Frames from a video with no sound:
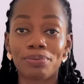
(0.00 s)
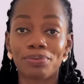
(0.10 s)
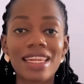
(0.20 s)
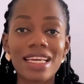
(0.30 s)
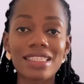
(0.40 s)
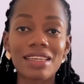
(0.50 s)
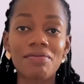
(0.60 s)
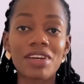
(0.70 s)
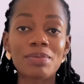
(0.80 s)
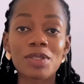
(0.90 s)
The next
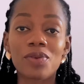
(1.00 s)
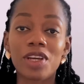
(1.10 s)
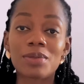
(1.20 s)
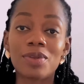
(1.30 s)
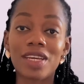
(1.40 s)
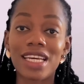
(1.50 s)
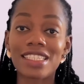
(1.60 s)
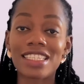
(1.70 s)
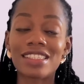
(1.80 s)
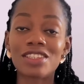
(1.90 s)
investment we're going to be looking
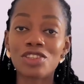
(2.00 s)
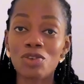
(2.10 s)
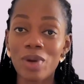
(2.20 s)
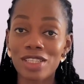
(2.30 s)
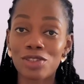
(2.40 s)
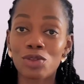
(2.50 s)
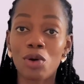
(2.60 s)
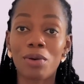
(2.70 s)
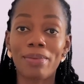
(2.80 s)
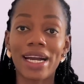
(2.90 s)
at is the US
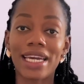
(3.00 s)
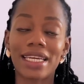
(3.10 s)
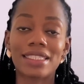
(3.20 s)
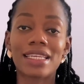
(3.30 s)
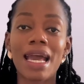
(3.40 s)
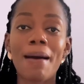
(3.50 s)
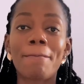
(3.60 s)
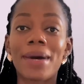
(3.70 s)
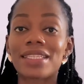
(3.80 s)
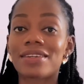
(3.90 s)
stock market,
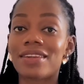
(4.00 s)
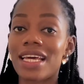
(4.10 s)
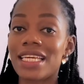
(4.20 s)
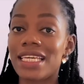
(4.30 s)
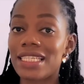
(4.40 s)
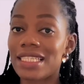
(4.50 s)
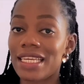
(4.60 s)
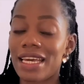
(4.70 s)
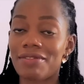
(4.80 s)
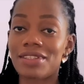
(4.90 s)
particularly
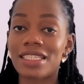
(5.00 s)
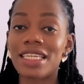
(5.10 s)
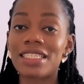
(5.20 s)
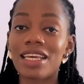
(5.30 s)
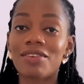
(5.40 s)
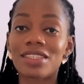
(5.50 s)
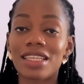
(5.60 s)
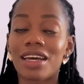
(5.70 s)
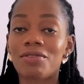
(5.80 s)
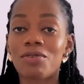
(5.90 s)
ETFs. ETFs
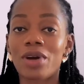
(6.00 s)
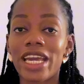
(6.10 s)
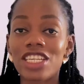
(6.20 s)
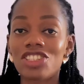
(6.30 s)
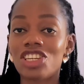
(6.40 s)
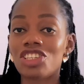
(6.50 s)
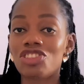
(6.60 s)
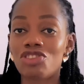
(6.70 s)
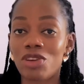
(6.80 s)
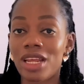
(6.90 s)
stand for
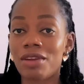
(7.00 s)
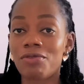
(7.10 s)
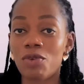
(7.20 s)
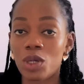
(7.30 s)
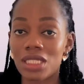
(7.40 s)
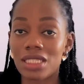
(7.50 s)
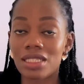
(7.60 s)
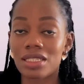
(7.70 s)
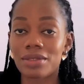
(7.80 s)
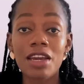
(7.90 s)
Exchange Traded
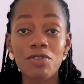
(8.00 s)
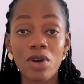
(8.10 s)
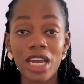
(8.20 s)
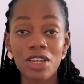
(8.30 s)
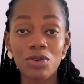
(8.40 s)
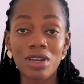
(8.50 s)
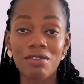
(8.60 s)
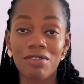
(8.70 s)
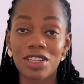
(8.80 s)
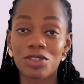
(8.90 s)
Funds. If you are a new
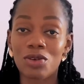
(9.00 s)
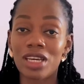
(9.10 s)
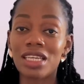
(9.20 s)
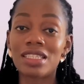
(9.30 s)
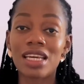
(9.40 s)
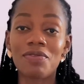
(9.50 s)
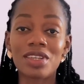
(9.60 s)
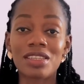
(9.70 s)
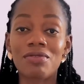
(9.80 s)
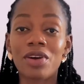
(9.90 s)
investor, ETF
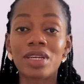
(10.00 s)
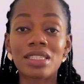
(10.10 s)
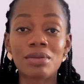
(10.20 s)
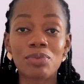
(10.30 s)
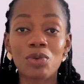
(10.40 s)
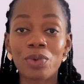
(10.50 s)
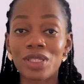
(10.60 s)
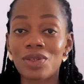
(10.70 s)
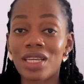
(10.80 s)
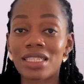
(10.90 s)
is a very simple way
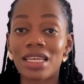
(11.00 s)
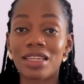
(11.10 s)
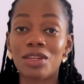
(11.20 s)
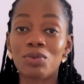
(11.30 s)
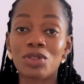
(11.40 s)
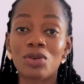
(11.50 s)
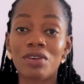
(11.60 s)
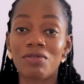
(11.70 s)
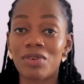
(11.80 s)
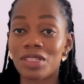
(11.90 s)
to get started with your
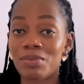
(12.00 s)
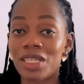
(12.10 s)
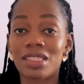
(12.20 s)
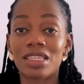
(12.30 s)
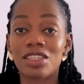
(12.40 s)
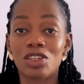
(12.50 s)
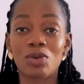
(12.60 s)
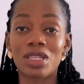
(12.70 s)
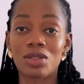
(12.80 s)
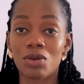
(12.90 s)
investments in the
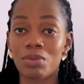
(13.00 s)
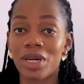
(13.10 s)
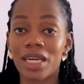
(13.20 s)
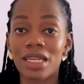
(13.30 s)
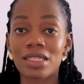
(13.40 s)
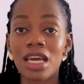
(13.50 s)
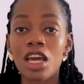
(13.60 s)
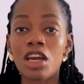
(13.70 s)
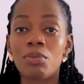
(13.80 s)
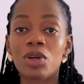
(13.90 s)
US stock market.
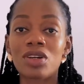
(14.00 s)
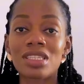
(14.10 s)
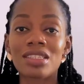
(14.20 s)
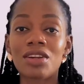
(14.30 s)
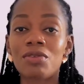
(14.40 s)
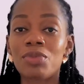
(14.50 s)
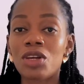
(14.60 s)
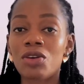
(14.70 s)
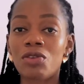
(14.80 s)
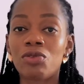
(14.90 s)
Because instead of
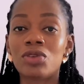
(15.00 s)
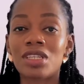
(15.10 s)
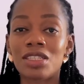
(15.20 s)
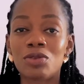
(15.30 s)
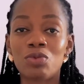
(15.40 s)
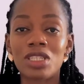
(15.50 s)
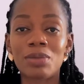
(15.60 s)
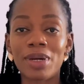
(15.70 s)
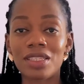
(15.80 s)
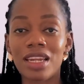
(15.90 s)
being confused as to
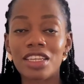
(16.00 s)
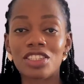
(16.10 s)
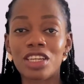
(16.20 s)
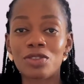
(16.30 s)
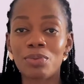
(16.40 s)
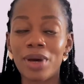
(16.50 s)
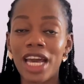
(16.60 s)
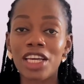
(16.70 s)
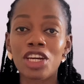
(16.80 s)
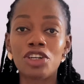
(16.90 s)
which particular share to
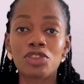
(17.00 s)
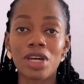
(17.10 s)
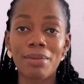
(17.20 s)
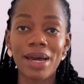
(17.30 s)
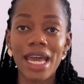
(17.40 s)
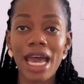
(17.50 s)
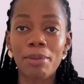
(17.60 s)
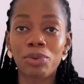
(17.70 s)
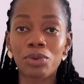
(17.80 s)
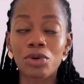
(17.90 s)
buy, should I buy
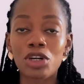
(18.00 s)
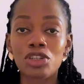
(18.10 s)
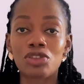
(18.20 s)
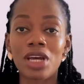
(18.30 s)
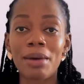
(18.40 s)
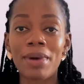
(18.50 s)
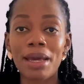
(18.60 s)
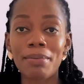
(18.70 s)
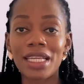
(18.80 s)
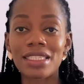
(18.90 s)
Apple, should I
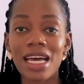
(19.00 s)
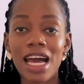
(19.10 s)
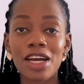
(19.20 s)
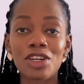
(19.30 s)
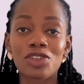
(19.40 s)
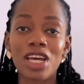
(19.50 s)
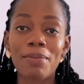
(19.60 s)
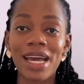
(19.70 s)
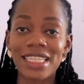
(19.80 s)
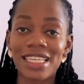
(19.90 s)
buy Meta, should I
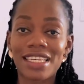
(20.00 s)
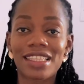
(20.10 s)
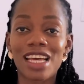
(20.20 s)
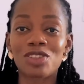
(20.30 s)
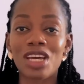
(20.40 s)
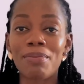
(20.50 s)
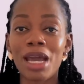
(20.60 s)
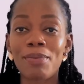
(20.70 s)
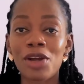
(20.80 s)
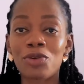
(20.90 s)
buy Tesla, should I buy
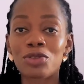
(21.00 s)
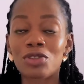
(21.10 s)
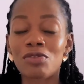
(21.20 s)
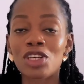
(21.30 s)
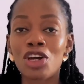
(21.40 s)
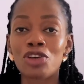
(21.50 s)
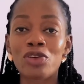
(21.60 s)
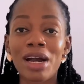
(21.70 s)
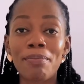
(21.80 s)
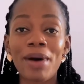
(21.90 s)
Microsoft,
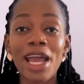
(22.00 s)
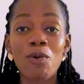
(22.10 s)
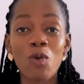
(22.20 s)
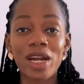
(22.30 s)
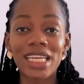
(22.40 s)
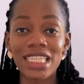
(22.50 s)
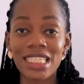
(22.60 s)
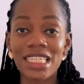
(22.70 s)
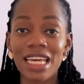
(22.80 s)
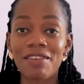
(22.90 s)
you can buy one
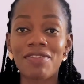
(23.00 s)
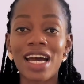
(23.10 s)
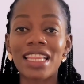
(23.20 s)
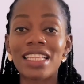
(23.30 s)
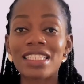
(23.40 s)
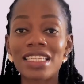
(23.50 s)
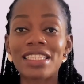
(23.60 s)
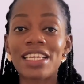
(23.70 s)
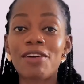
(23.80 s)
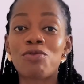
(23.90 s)
ETF, and this
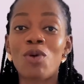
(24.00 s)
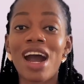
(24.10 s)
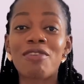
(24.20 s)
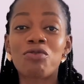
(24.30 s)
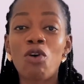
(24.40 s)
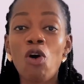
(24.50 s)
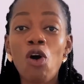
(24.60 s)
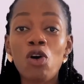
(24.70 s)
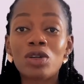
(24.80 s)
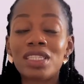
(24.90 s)
ETF will have
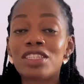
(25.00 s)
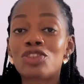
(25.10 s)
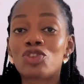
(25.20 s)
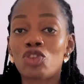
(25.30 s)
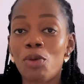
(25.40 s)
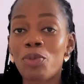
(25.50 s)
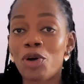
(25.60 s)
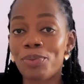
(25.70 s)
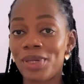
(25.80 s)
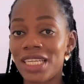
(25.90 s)
all these top
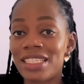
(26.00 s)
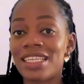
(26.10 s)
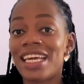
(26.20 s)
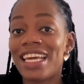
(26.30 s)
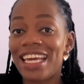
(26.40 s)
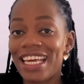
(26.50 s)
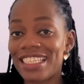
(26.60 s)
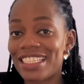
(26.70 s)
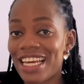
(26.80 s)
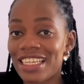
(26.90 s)
companies
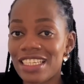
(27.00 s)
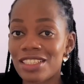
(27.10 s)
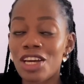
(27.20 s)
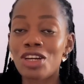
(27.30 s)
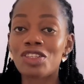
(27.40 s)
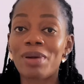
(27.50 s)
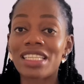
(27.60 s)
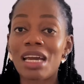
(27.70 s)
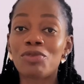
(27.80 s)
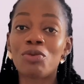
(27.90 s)
inside it. So by
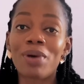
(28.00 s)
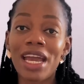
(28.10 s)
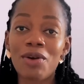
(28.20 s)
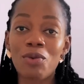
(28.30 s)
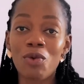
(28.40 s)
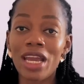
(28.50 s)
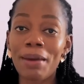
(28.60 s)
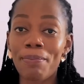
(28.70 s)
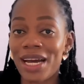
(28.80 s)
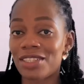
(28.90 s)
the time you buy
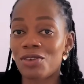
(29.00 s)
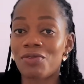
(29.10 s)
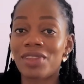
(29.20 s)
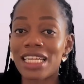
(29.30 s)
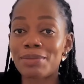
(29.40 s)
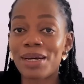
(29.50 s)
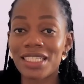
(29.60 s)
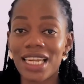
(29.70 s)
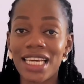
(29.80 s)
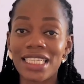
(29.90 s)
a part of that
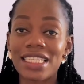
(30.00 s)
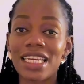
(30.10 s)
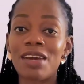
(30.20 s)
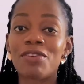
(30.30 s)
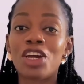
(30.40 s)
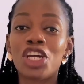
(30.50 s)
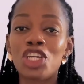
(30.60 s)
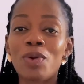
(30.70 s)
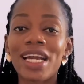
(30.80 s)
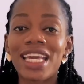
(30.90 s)
particular ETF,
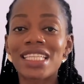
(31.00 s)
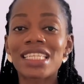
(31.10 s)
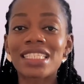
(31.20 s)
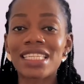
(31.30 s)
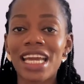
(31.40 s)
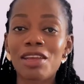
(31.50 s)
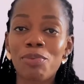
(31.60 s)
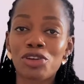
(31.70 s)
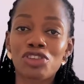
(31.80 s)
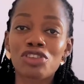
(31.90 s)
you are getting tiny
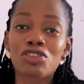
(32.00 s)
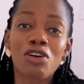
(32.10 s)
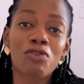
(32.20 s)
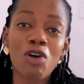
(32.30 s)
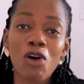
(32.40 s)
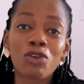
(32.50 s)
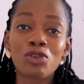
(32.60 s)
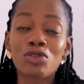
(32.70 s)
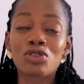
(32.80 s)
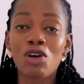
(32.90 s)
portions of all
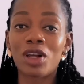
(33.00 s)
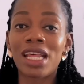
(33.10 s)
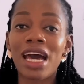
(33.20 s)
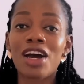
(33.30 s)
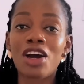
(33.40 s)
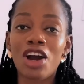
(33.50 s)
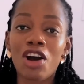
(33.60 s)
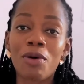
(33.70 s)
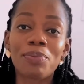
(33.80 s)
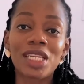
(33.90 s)
those other
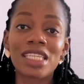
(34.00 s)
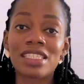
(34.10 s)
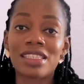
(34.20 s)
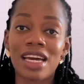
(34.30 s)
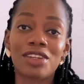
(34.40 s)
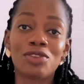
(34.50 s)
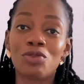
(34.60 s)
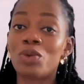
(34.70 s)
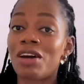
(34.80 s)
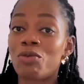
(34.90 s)
companies that
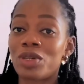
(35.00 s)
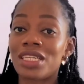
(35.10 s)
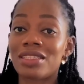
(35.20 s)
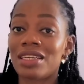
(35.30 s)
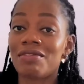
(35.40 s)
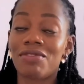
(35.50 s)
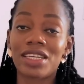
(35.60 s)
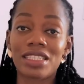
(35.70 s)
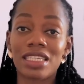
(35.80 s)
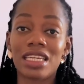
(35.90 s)
you would have wanted to
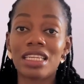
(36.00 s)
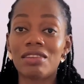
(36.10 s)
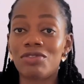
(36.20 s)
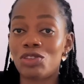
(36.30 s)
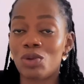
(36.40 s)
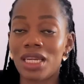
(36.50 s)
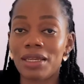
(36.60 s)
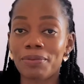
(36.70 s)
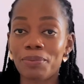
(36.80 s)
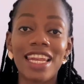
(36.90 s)
invest in
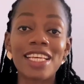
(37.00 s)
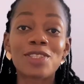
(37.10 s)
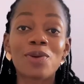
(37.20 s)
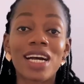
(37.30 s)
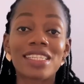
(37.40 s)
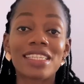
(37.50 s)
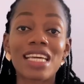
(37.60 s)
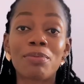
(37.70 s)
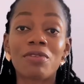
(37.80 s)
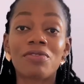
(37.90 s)
individually. Let's look at a
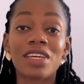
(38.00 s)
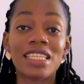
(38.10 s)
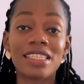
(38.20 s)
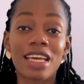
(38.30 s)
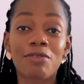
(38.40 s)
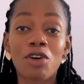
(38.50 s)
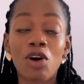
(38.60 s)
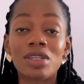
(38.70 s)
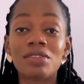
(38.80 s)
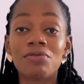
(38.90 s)
type of ETF
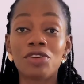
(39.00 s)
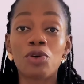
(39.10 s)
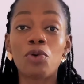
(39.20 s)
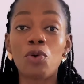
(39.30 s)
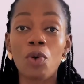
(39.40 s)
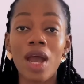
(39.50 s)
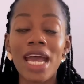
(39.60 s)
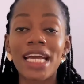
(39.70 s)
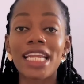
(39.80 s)
called VOO.